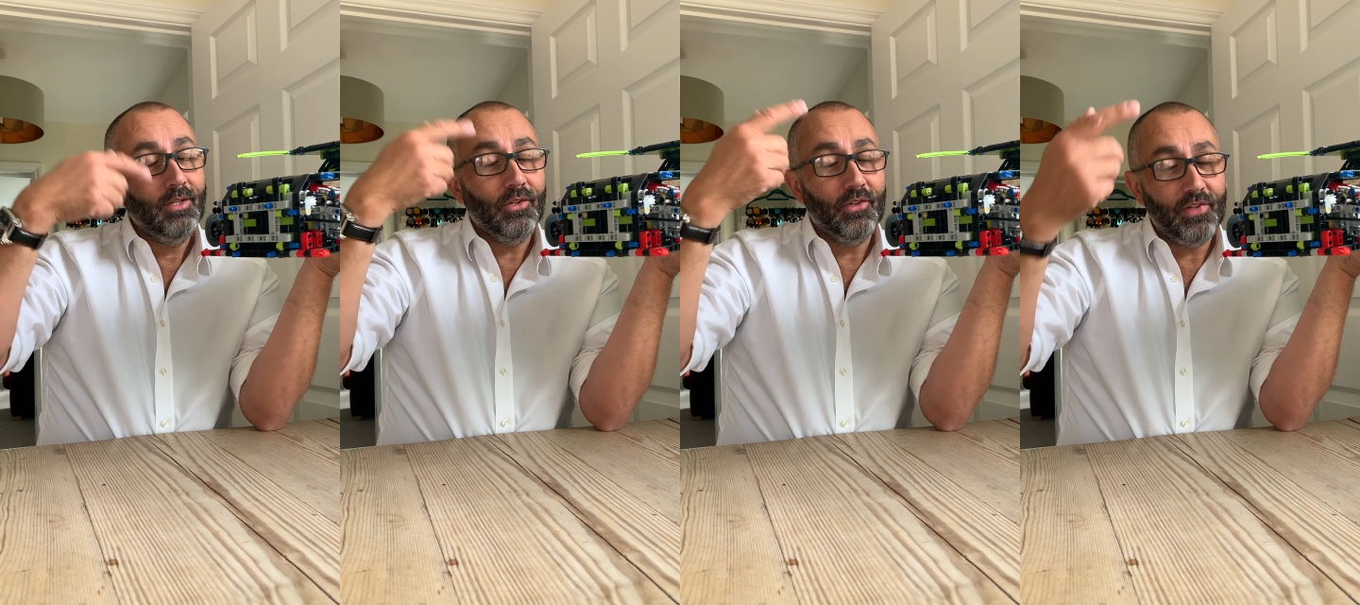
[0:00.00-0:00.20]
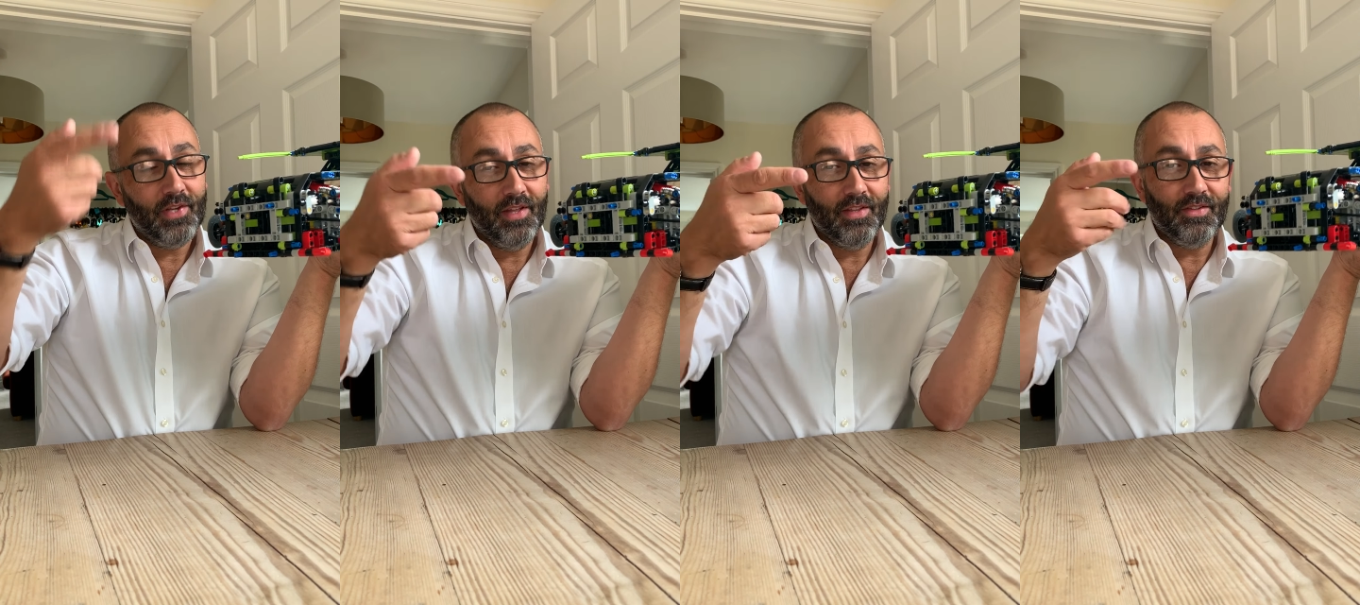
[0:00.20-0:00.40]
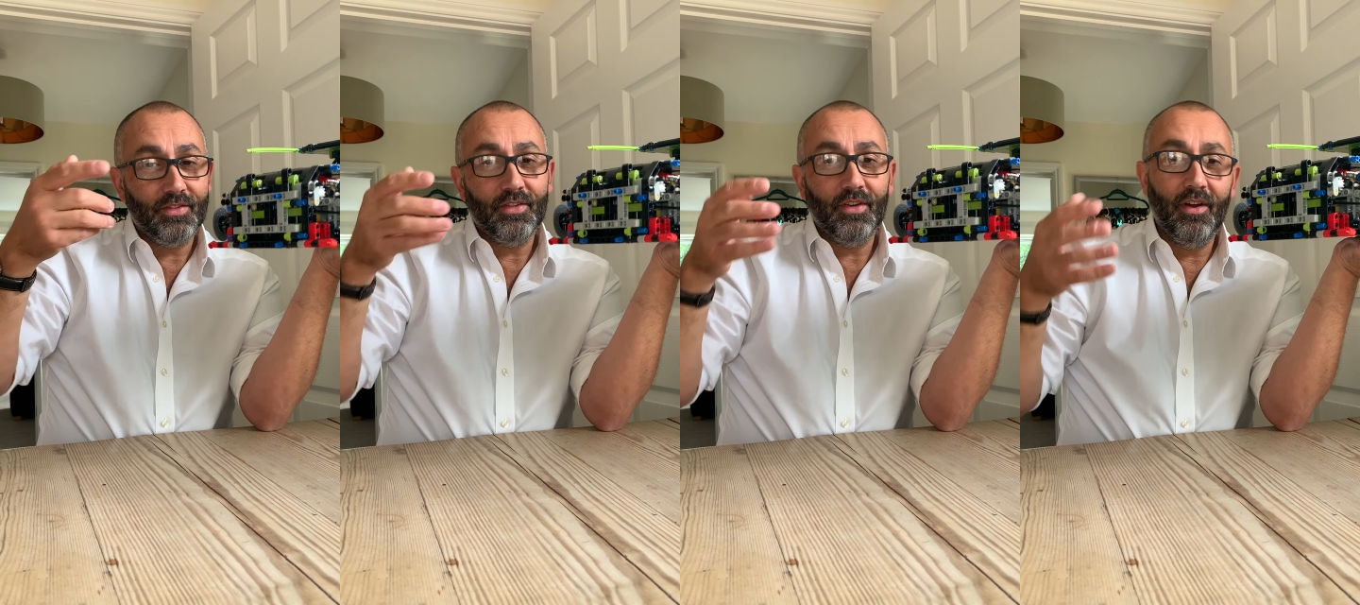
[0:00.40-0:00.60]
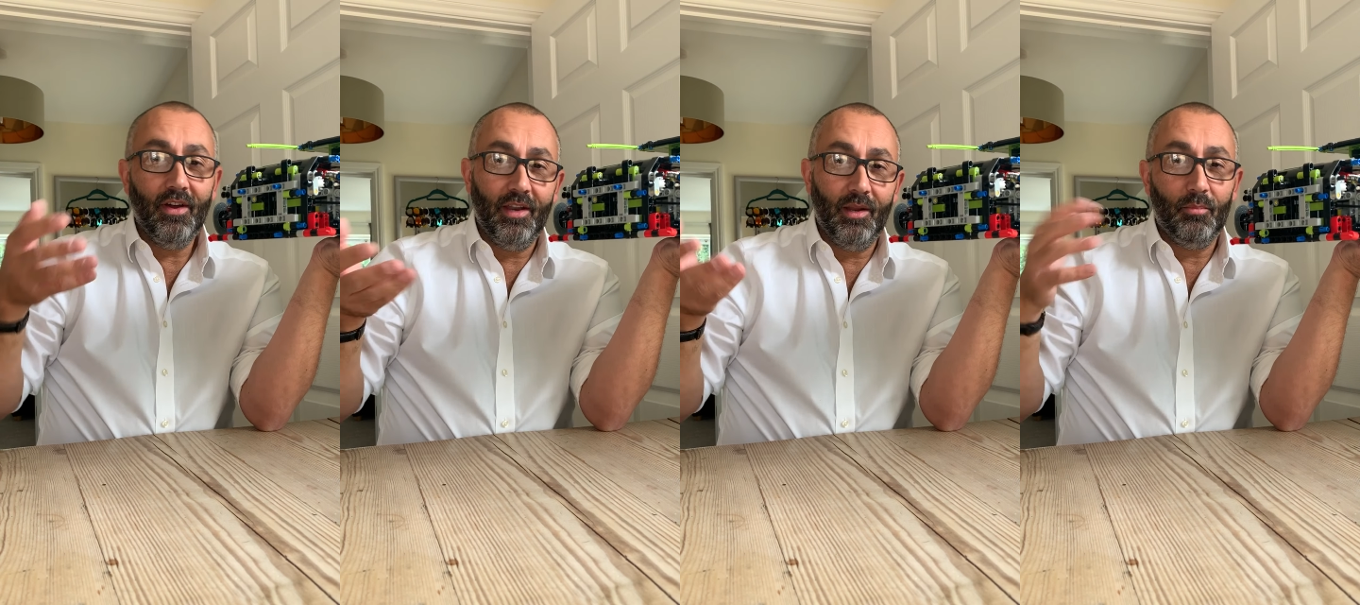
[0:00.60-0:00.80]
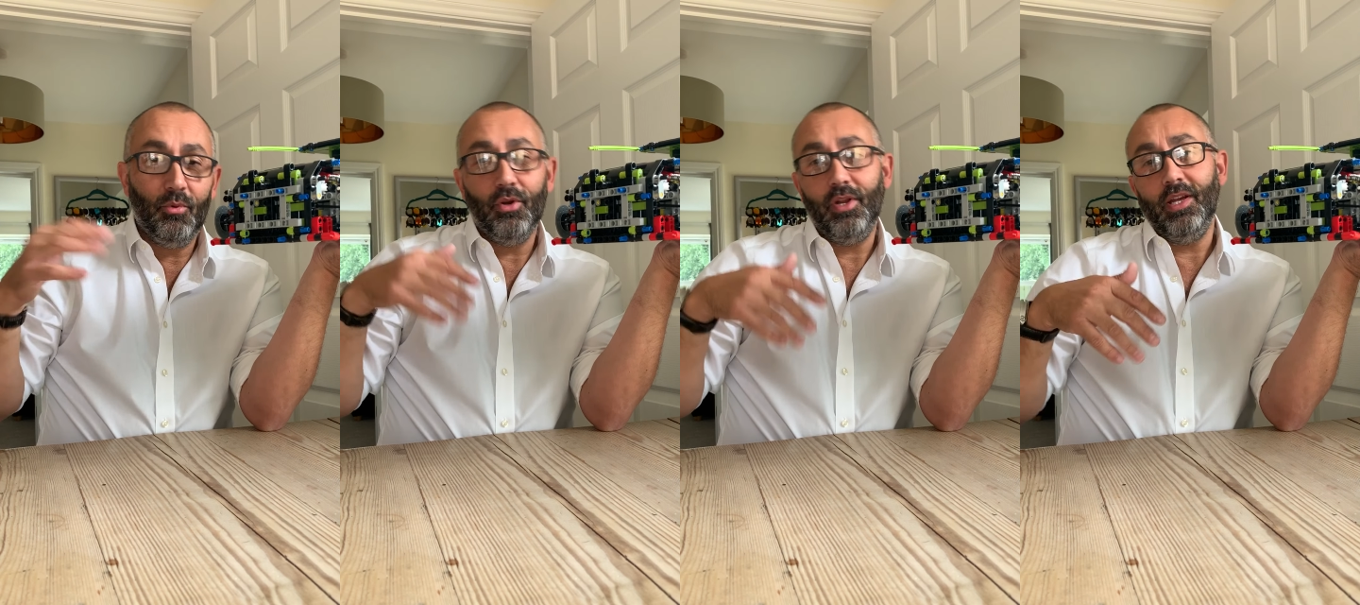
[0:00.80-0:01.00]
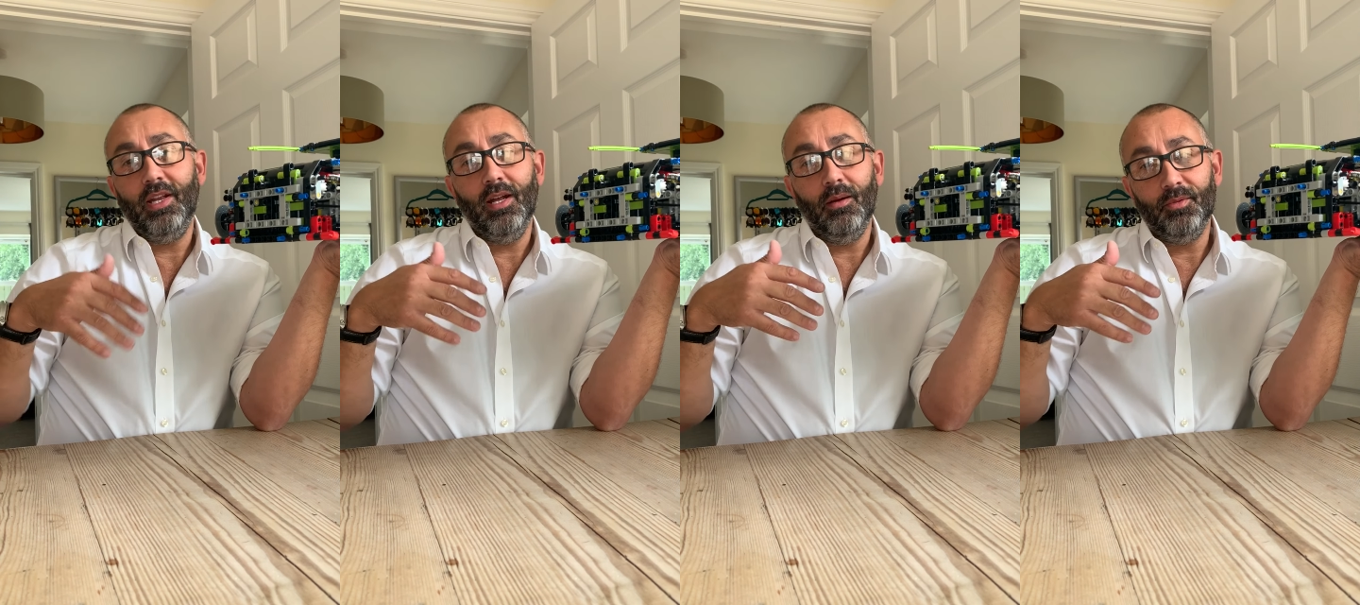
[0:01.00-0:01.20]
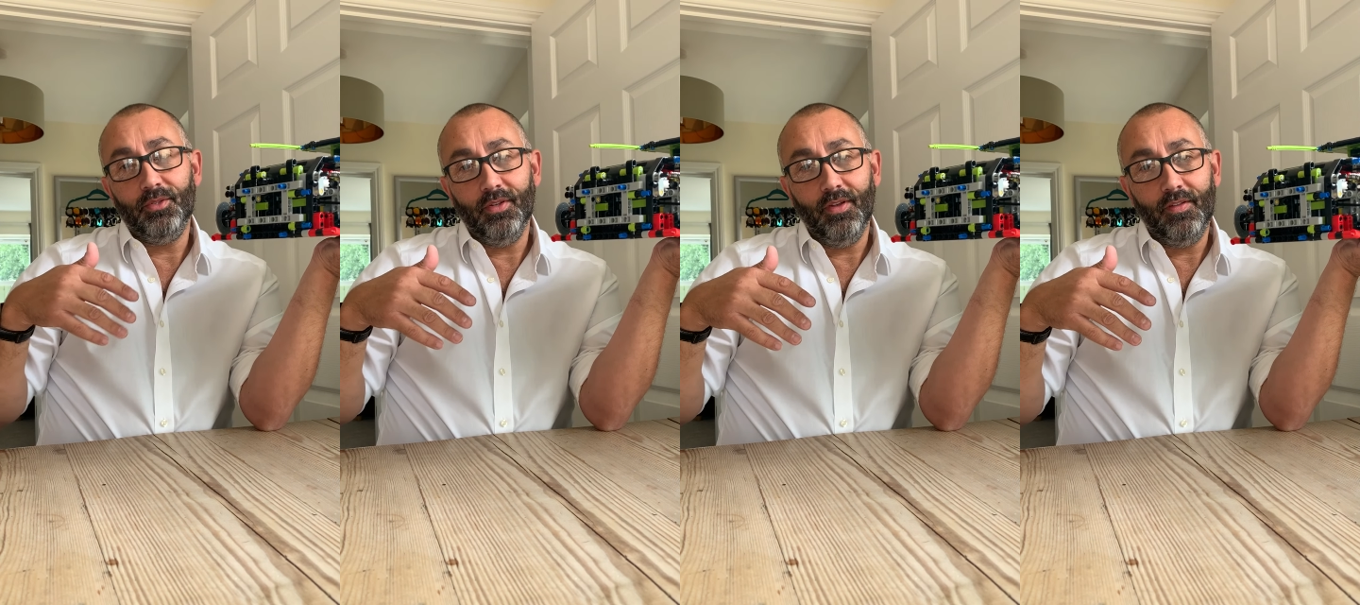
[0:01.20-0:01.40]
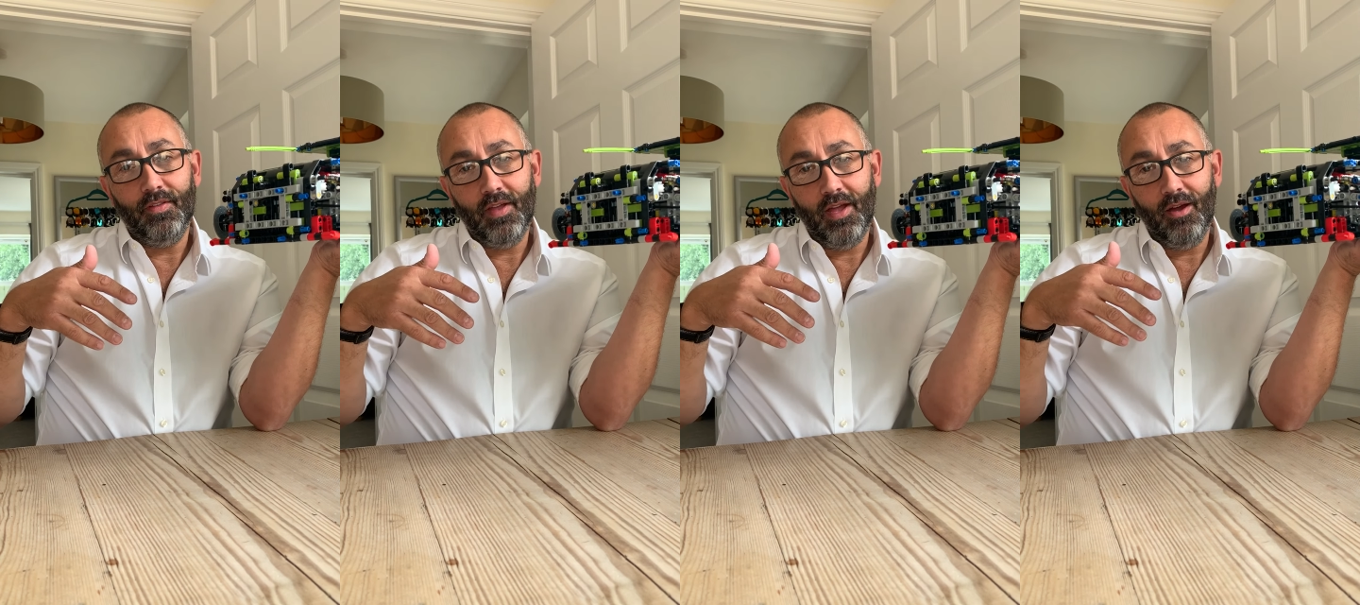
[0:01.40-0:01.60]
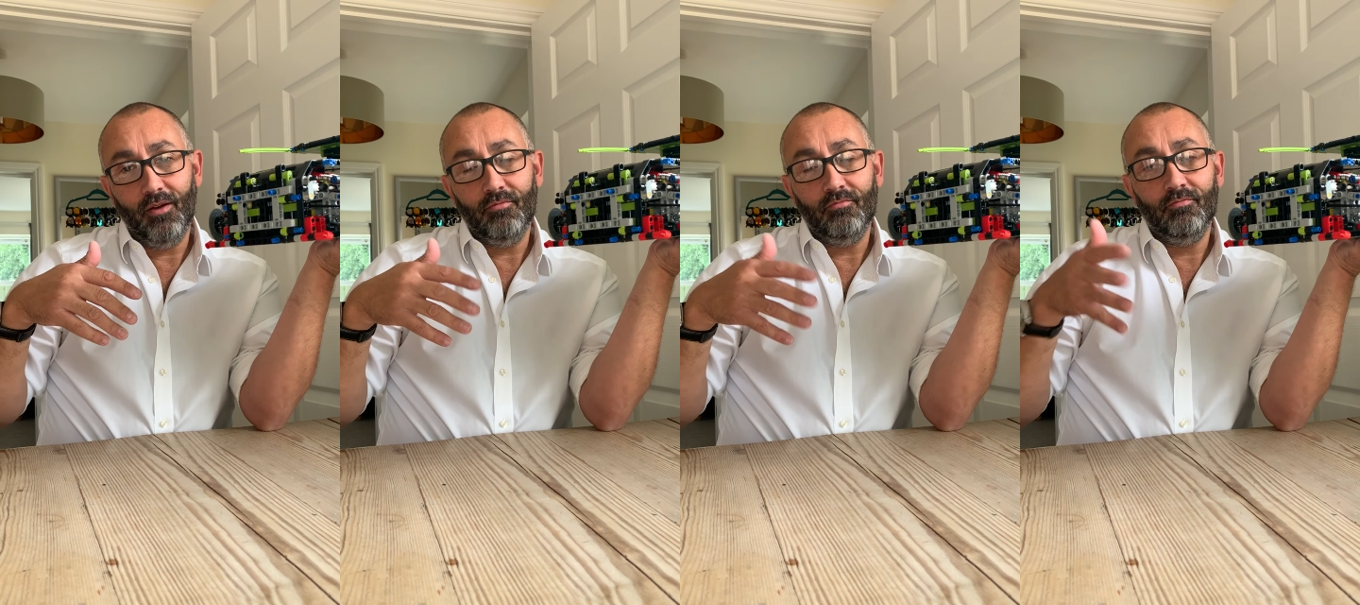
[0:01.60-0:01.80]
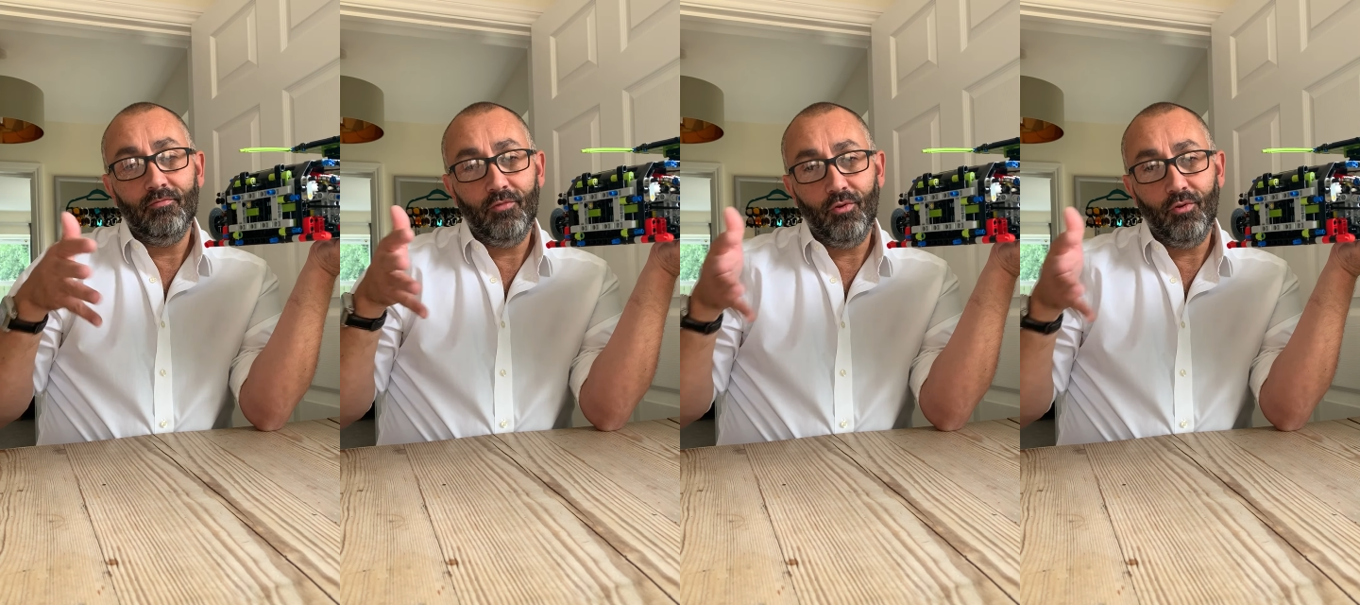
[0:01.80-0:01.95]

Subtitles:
On the other side I put it in upside down,